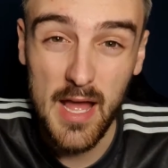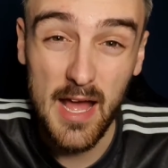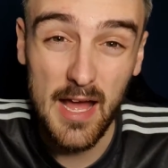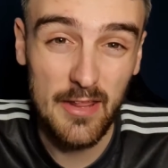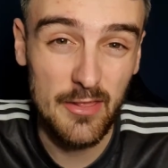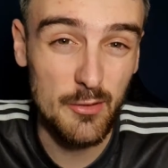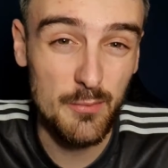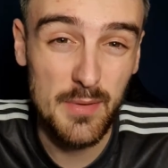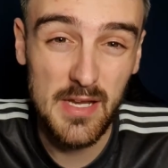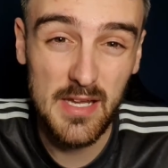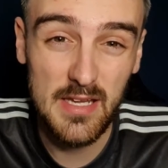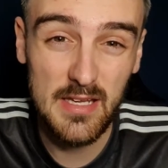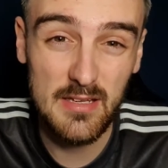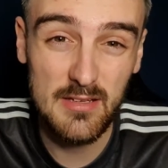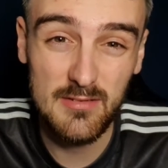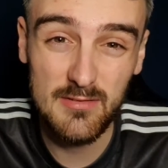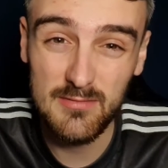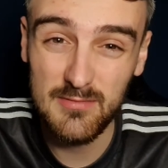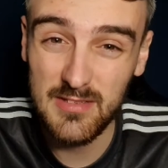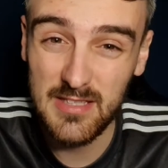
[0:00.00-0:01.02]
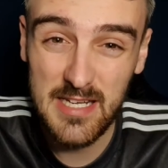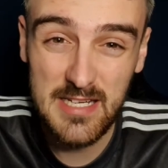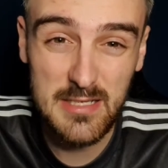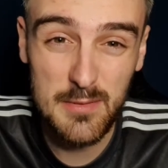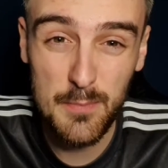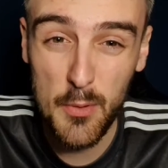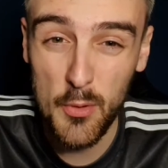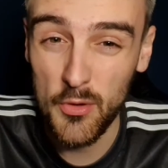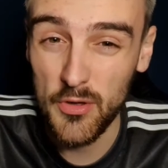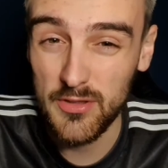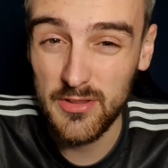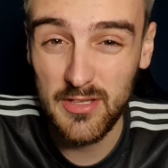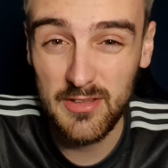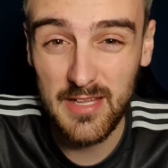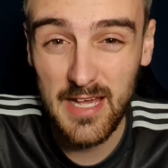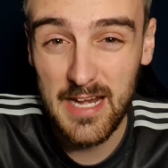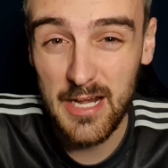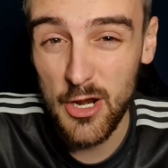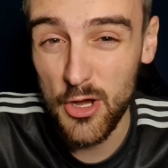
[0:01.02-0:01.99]
and they'll be disappointed that
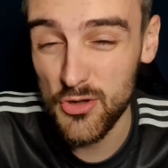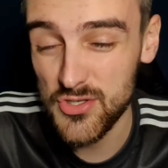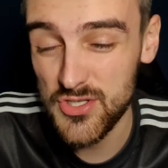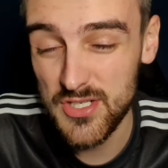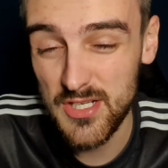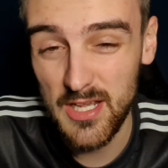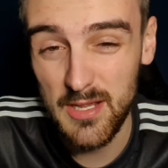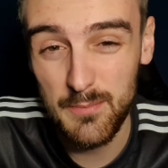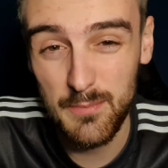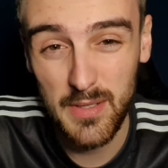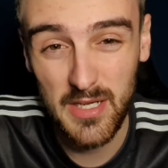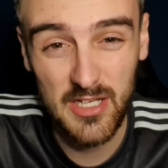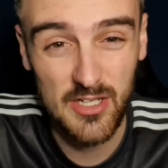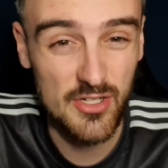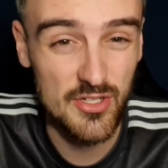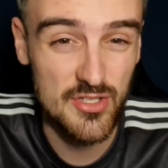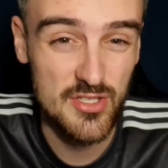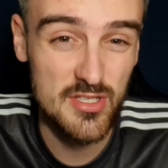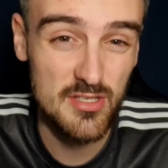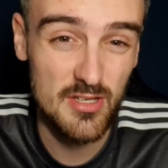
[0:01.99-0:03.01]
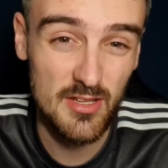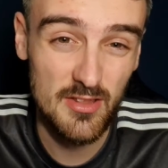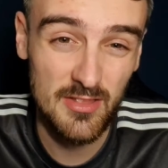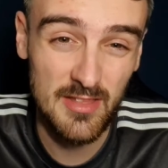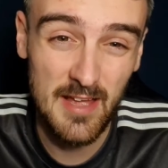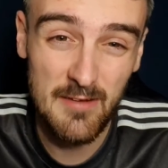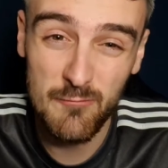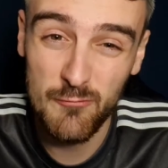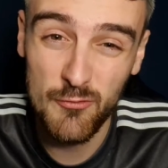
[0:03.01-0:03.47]
they lost it because they